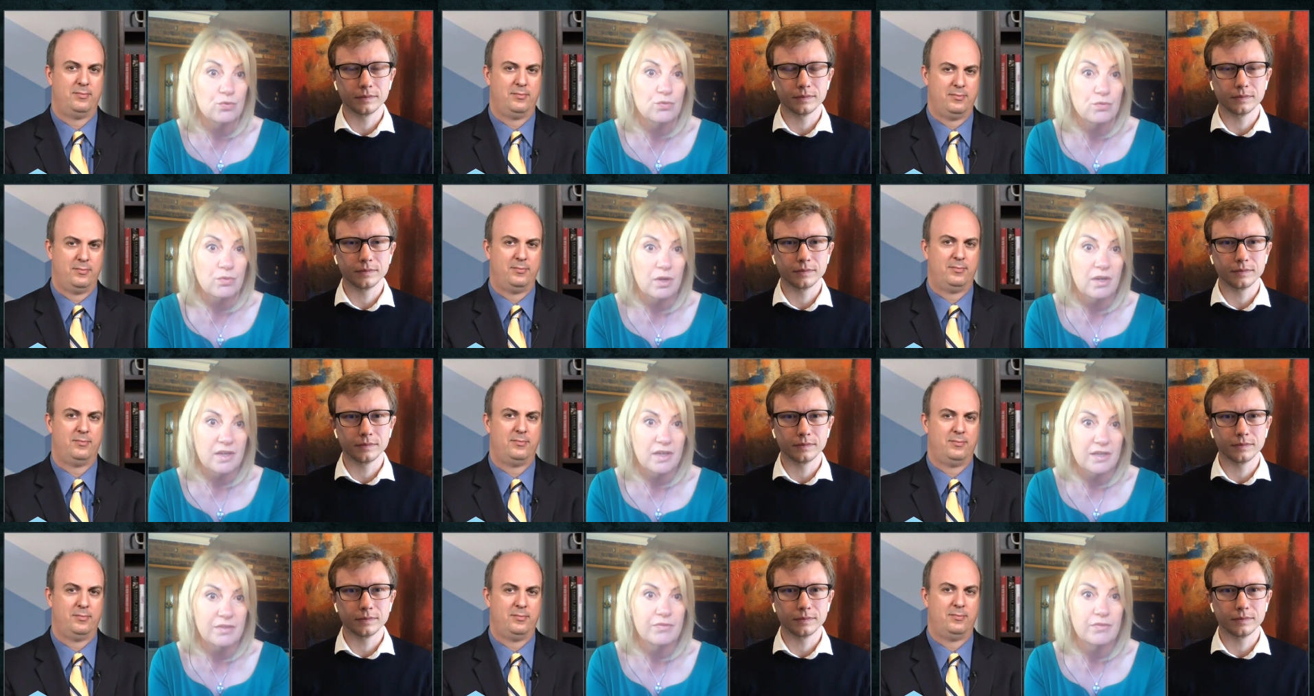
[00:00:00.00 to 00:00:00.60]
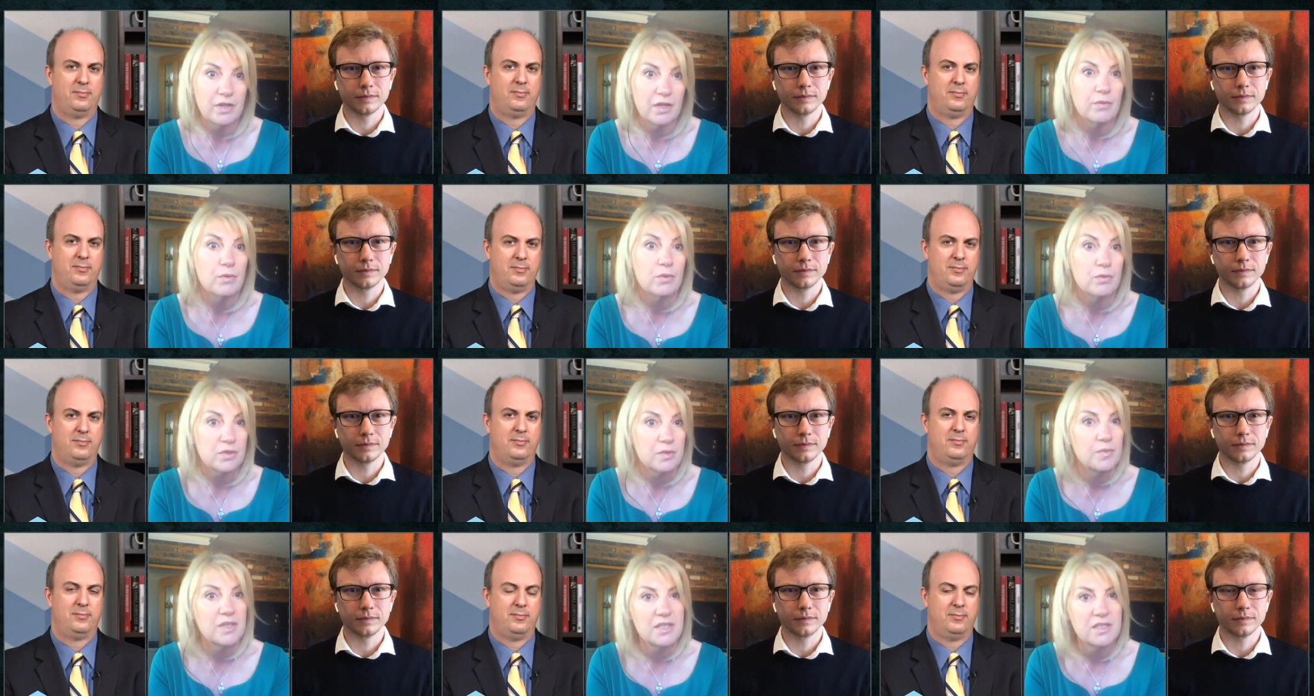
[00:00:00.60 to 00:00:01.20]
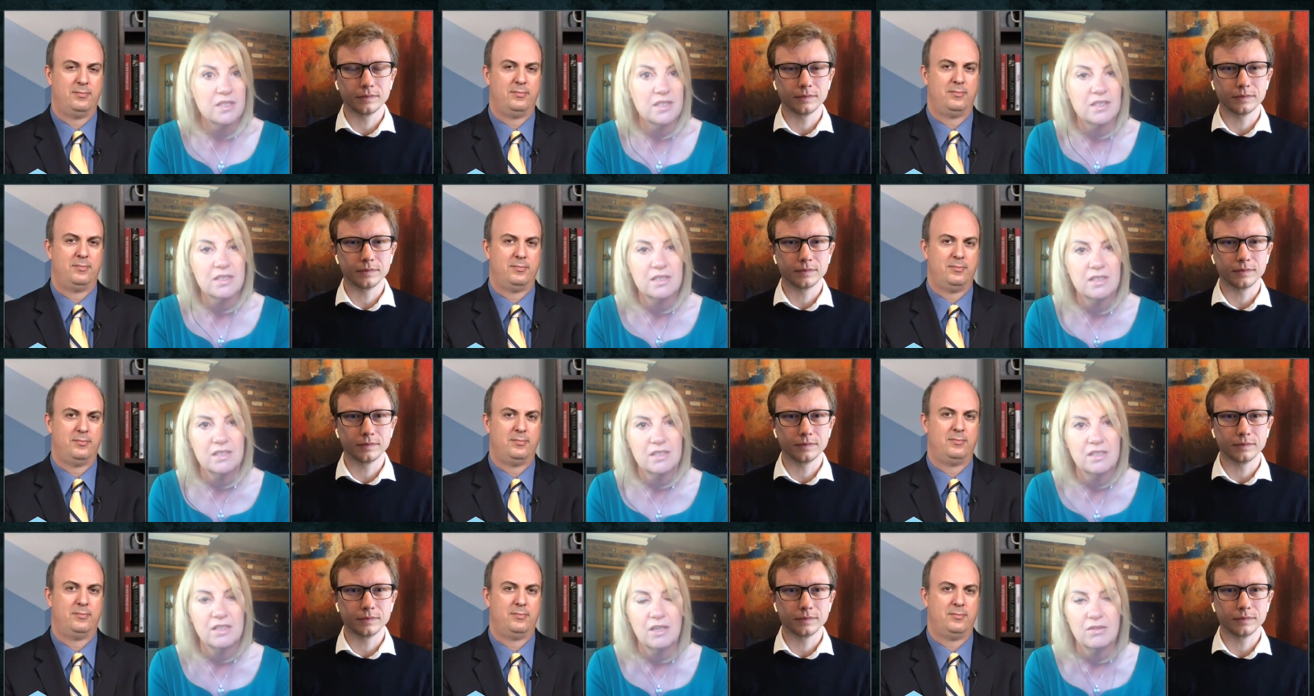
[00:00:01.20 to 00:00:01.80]
Speaker 1: which will drive, ultimately
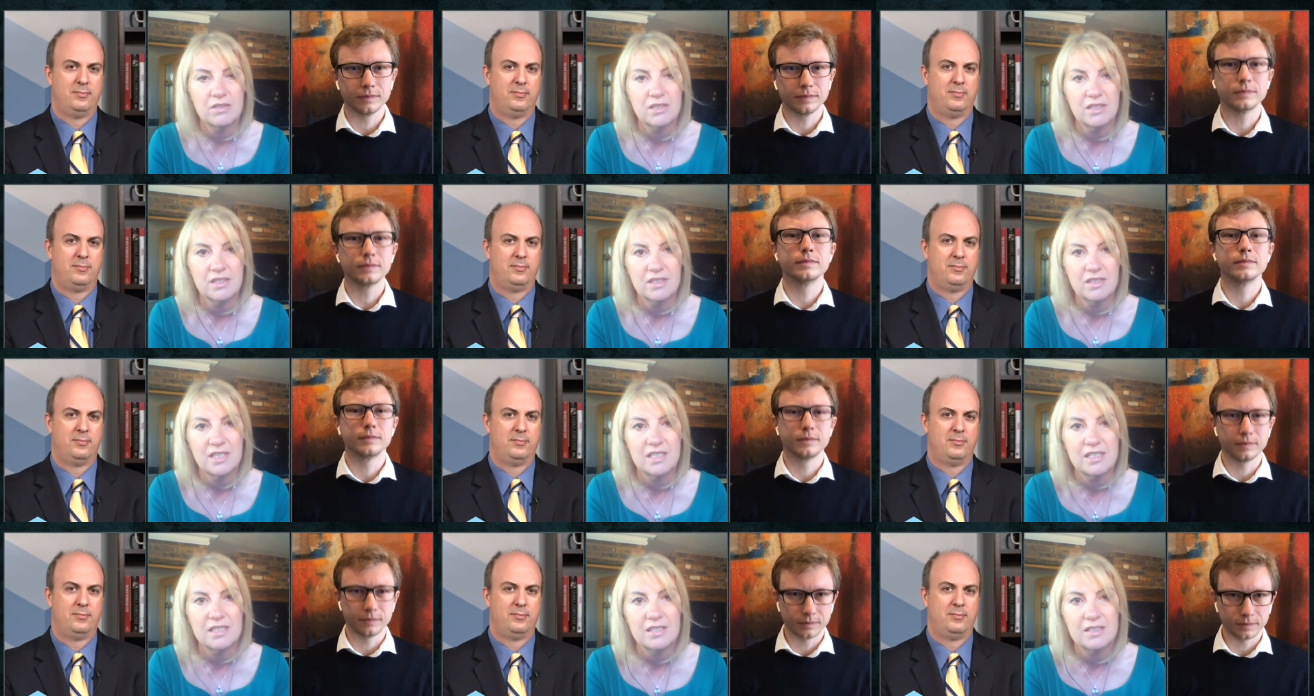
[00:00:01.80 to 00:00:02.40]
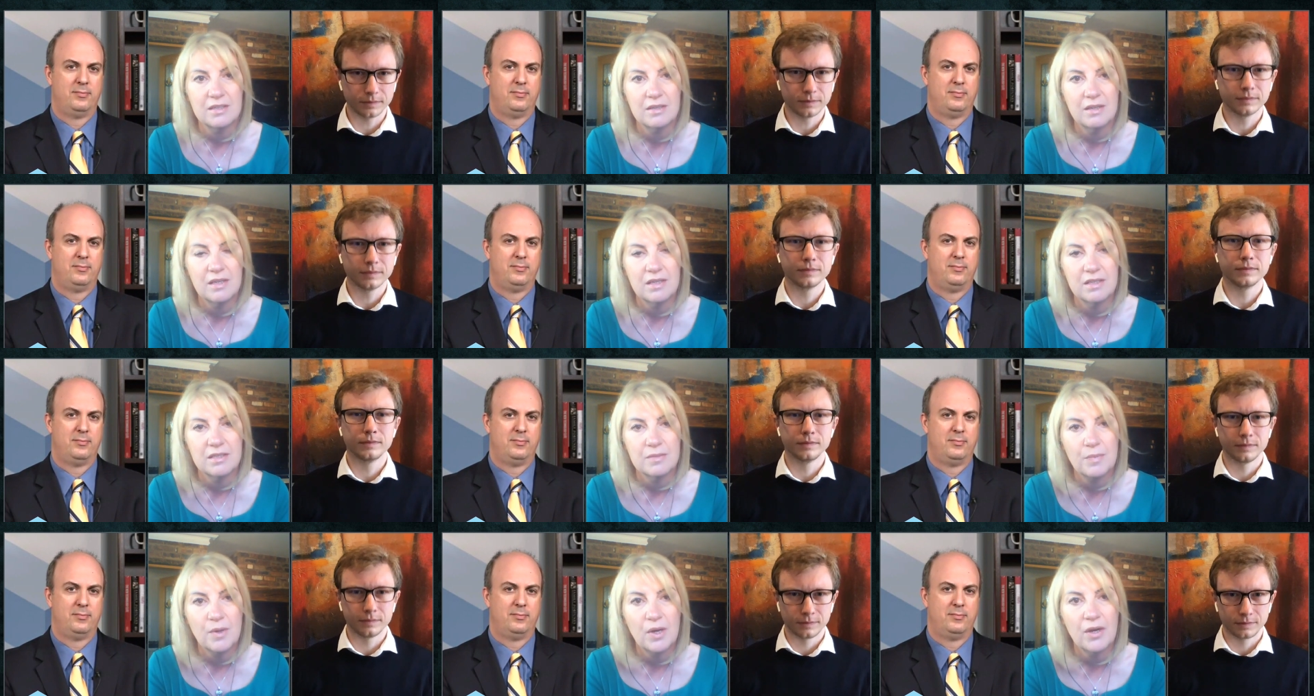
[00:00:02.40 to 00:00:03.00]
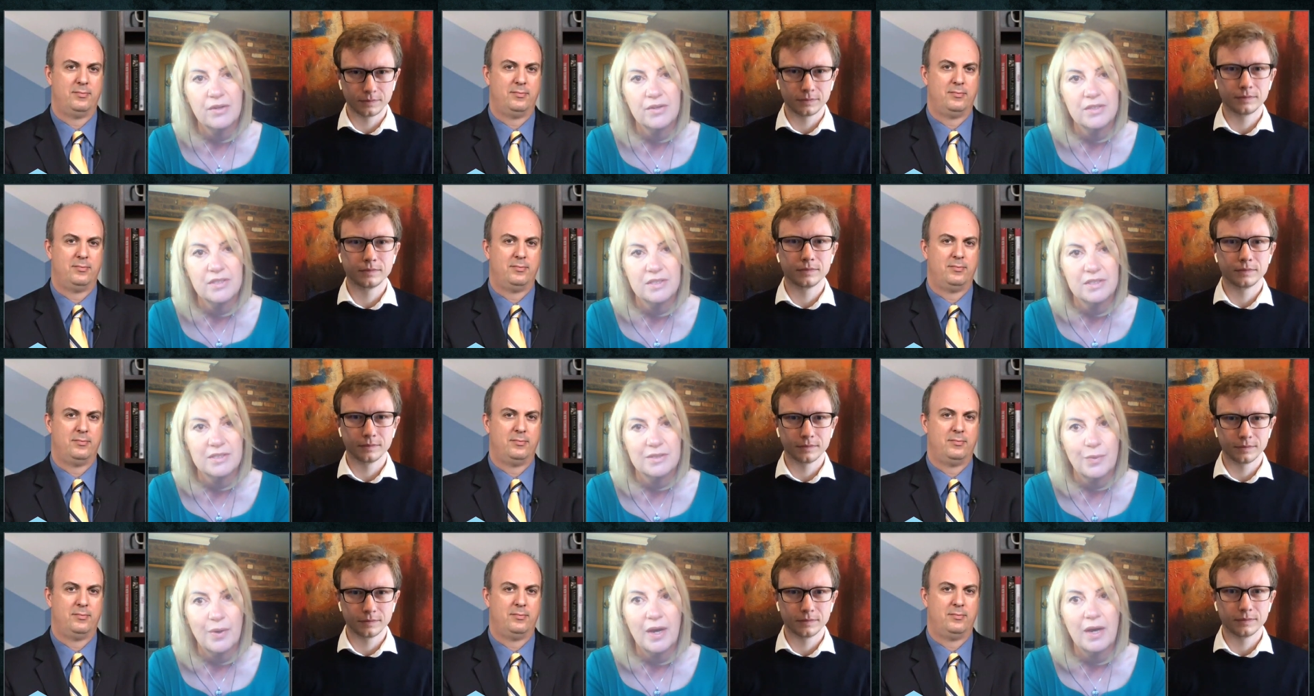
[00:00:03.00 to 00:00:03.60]
success as
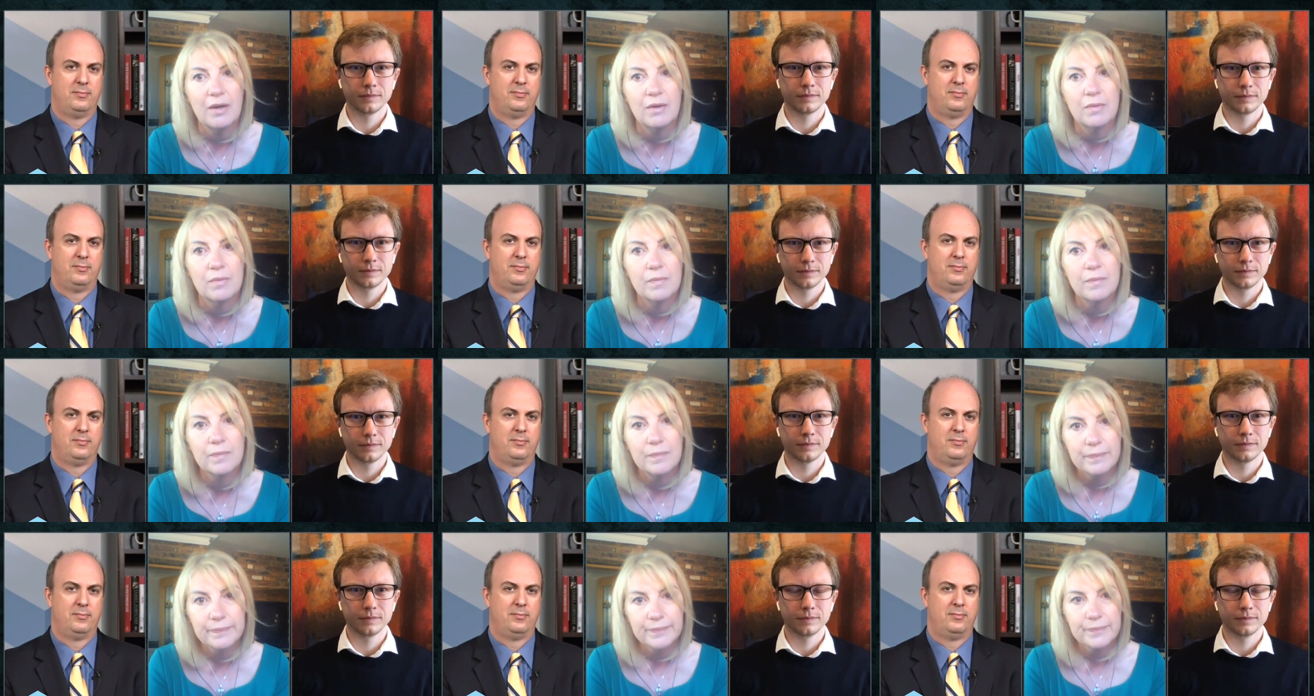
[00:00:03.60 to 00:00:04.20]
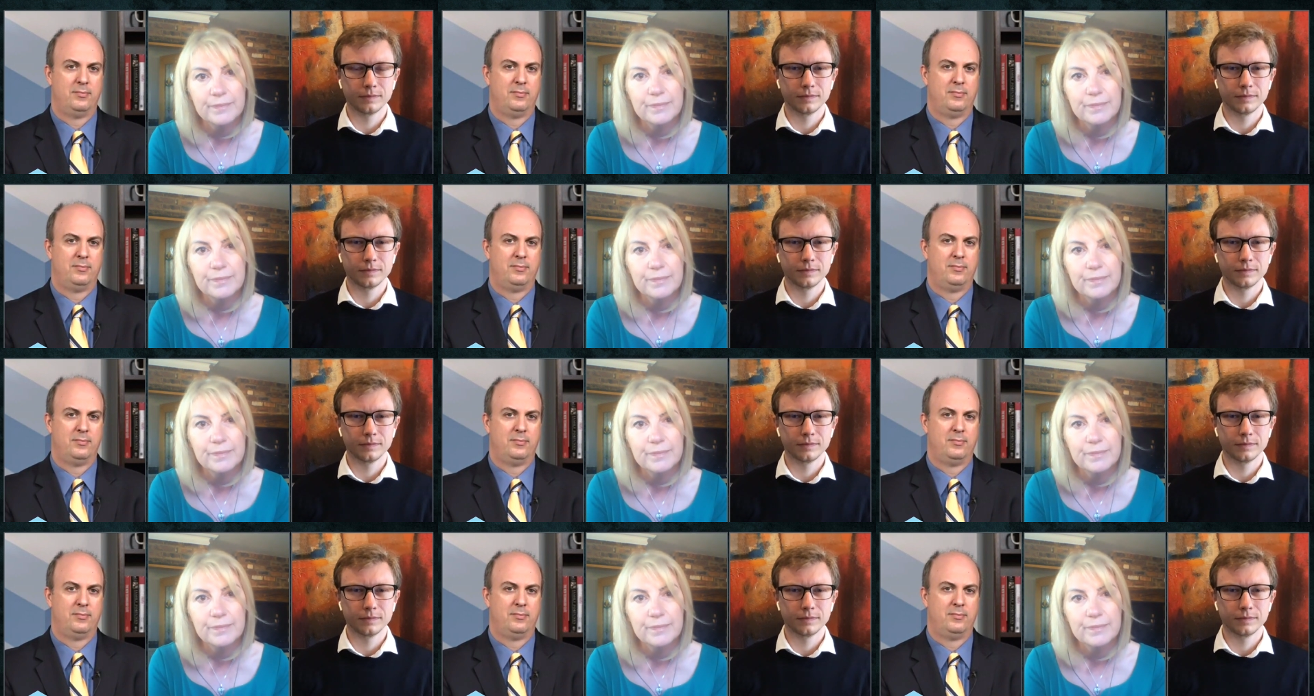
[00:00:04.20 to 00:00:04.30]
partners as well.